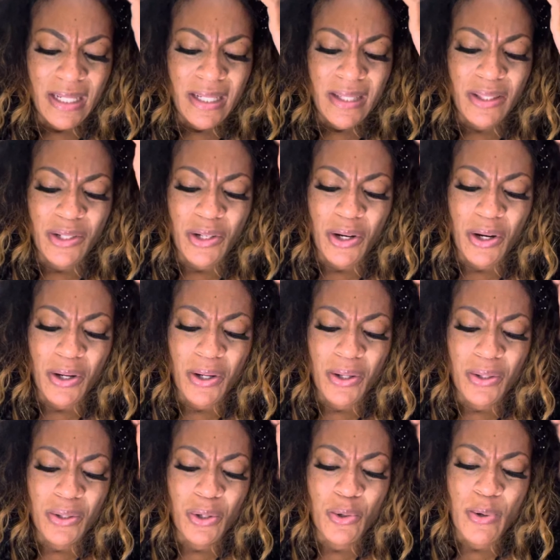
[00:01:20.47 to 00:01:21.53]
the
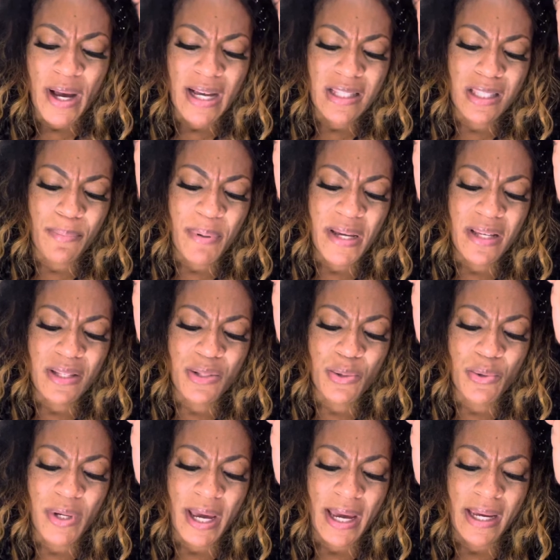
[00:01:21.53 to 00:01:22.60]
girl who has the pink
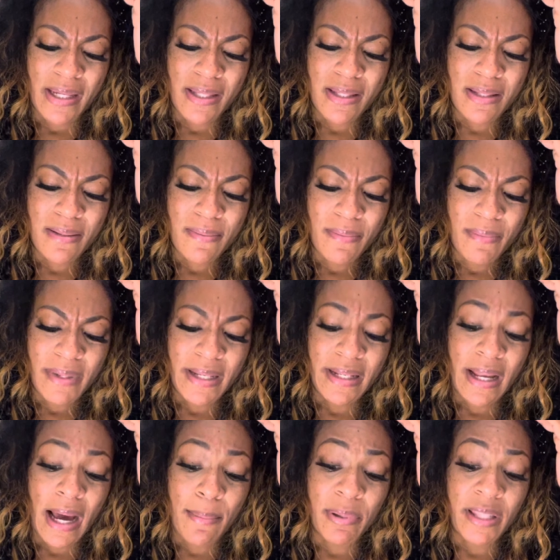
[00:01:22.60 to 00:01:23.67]
suitcase, and
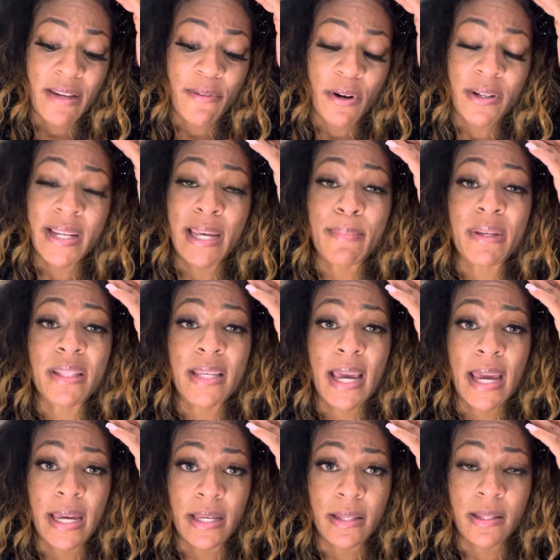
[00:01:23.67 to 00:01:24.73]
I believe her name is
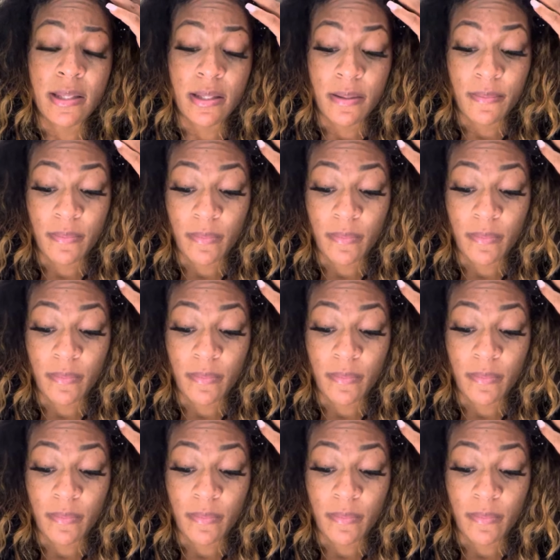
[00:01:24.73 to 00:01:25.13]
Ace,